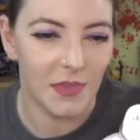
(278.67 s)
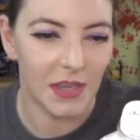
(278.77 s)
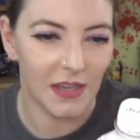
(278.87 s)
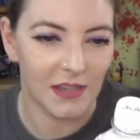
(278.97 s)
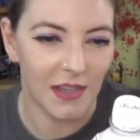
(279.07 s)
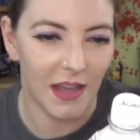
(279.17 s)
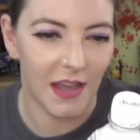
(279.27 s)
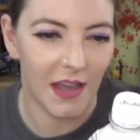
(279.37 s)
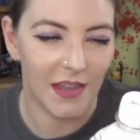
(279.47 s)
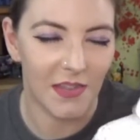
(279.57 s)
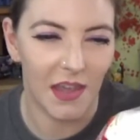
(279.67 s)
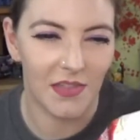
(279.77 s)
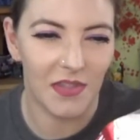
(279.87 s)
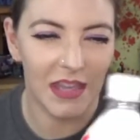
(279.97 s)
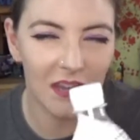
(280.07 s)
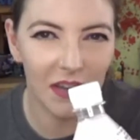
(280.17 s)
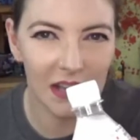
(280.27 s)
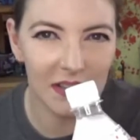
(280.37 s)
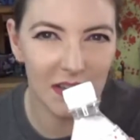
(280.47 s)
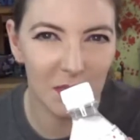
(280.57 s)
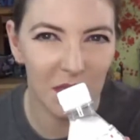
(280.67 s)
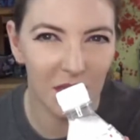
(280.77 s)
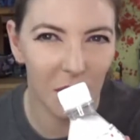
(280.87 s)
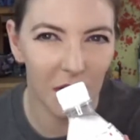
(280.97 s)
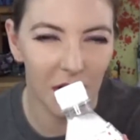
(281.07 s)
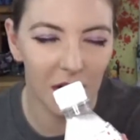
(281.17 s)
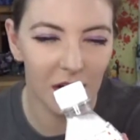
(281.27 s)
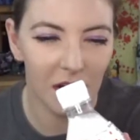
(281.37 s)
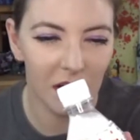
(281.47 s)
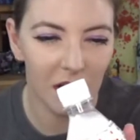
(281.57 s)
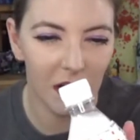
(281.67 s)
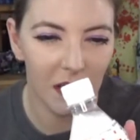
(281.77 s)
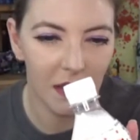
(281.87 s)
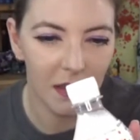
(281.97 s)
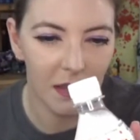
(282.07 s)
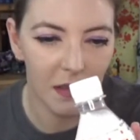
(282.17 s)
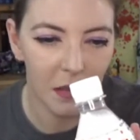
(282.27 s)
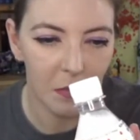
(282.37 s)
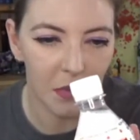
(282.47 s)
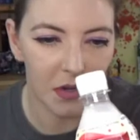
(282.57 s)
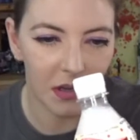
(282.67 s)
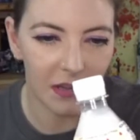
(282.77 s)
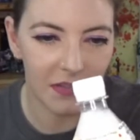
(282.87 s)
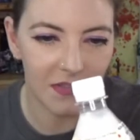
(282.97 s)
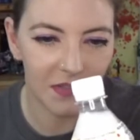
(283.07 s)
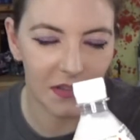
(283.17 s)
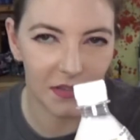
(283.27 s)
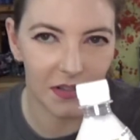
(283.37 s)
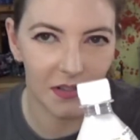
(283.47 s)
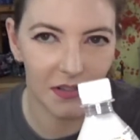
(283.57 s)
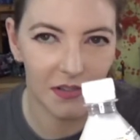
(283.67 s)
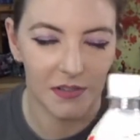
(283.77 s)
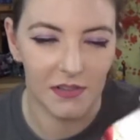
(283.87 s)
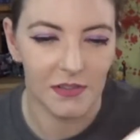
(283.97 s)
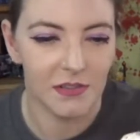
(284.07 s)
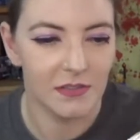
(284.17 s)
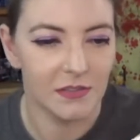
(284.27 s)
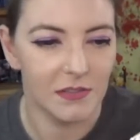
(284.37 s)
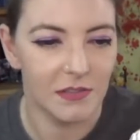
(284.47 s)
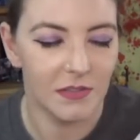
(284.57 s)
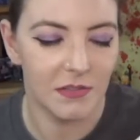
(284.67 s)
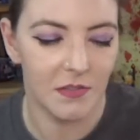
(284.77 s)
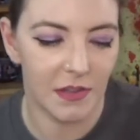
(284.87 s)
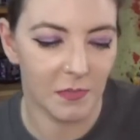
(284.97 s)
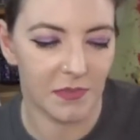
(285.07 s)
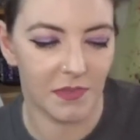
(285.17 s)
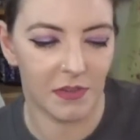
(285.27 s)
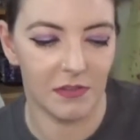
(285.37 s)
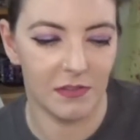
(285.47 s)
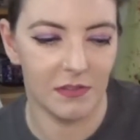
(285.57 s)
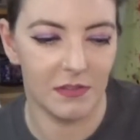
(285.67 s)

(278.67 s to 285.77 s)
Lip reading: Yeah, I think I've had this before, but not in this flavor. So that'll be fun.